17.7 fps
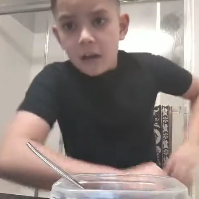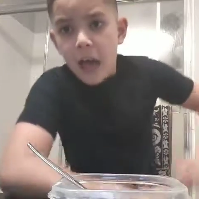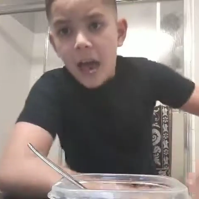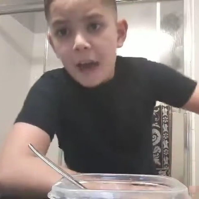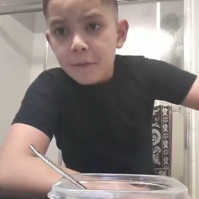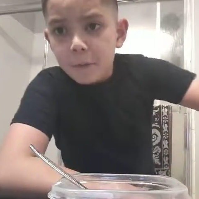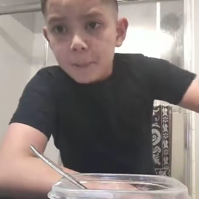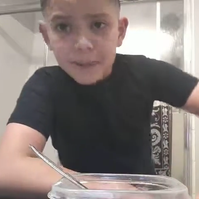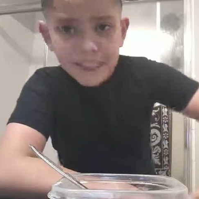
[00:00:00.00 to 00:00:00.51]
I
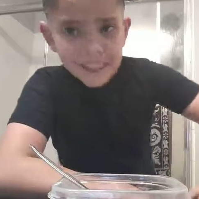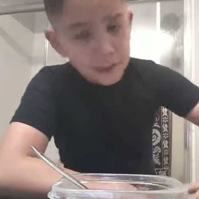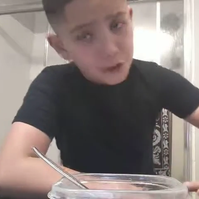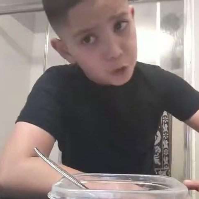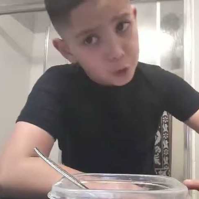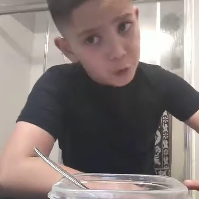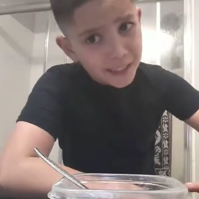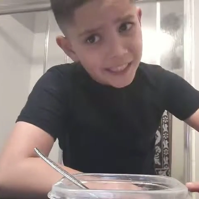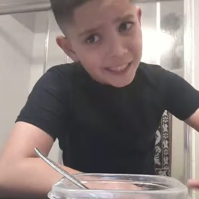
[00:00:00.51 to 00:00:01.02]
have a
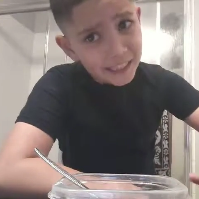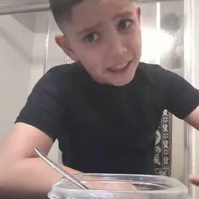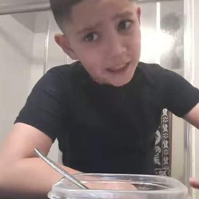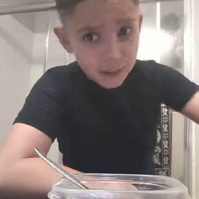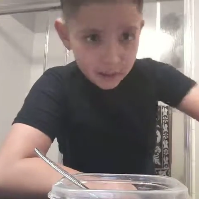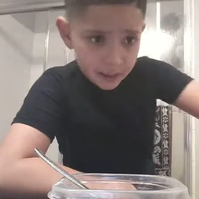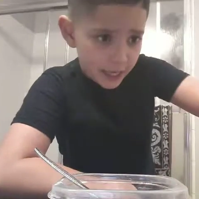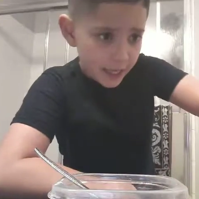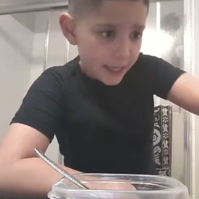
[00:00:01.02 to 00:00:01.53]
PS3,
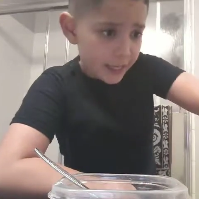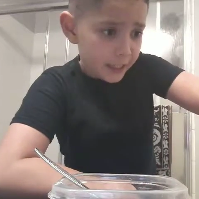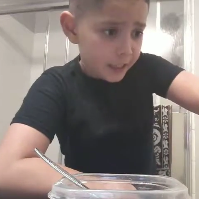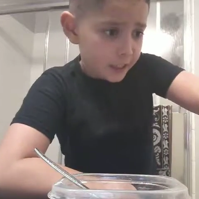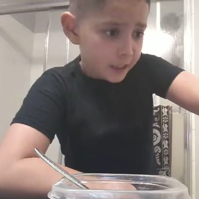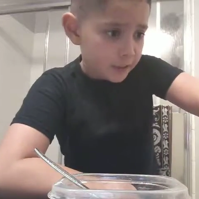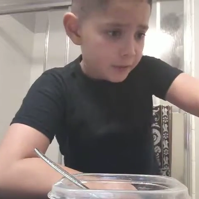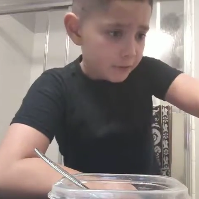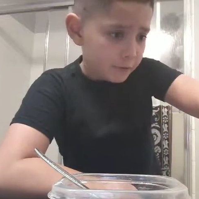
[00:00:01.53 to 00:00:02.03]
and
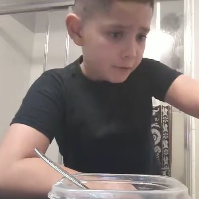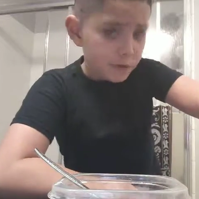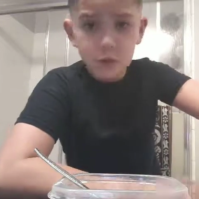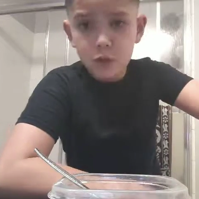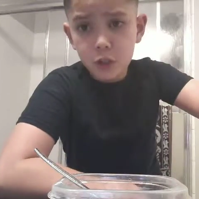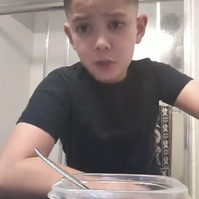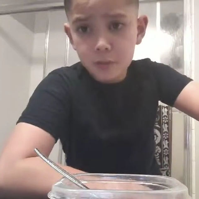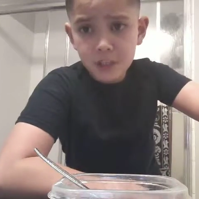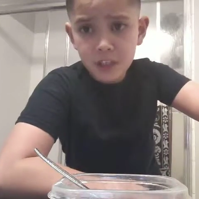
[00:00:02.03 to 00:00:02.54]
for
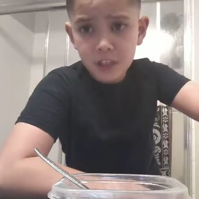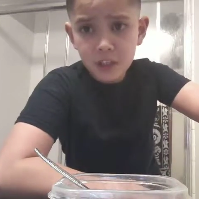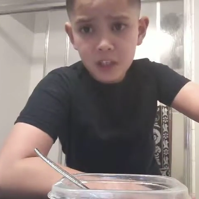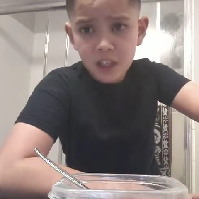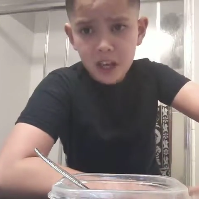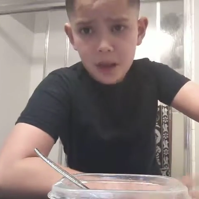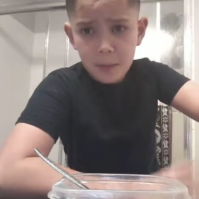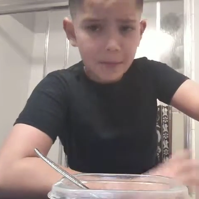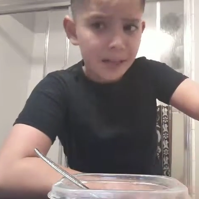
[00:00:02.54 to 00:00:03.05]
Christmas,
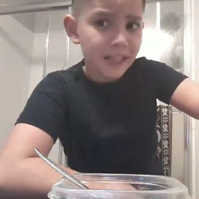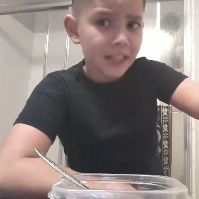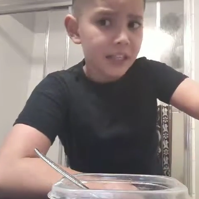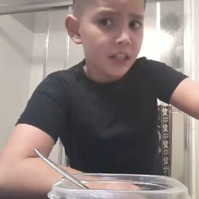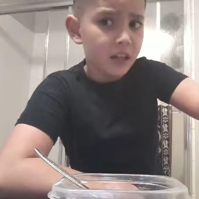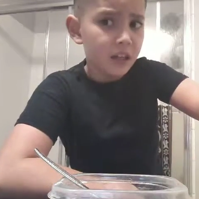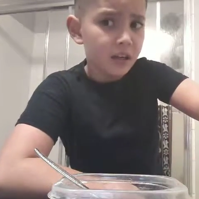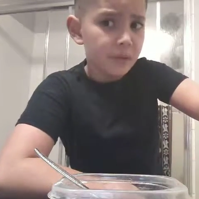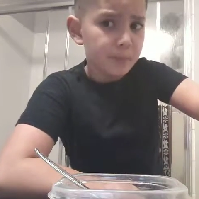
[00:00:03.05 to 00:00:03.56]
I might get
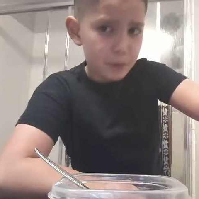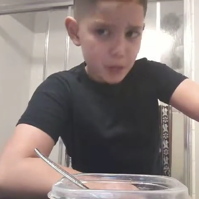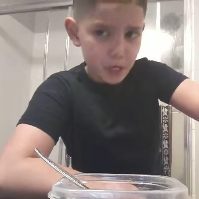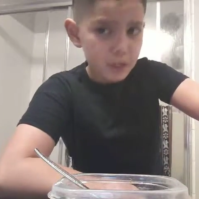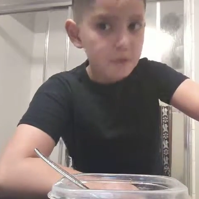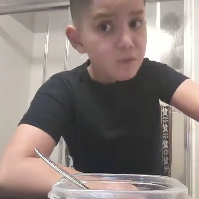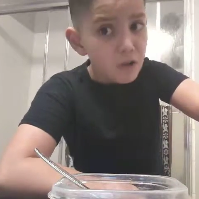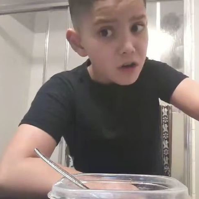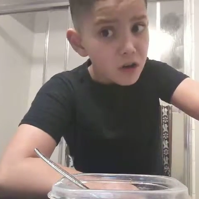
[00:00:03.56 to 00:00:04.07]
a
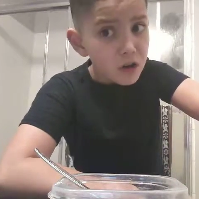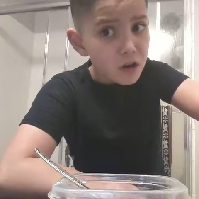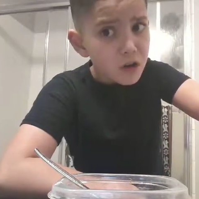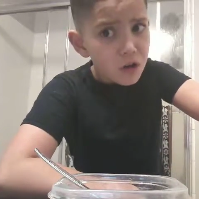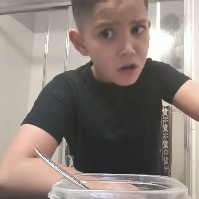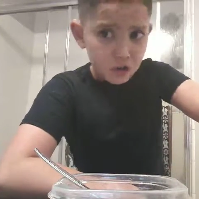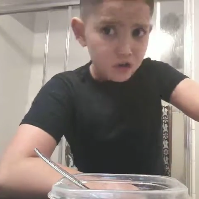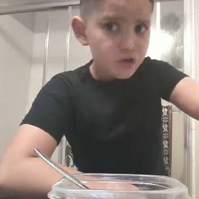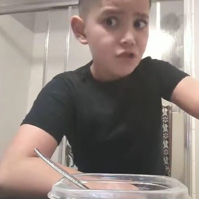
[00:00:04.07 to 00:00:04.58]
PS4,
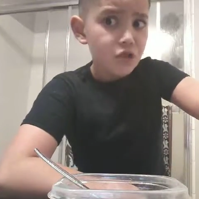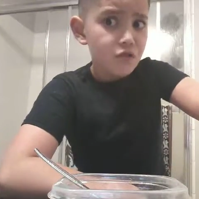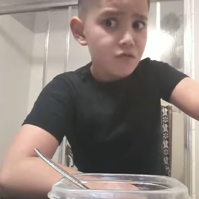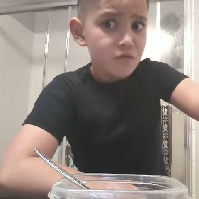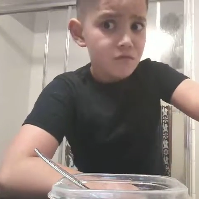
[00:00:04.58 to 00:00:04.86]
so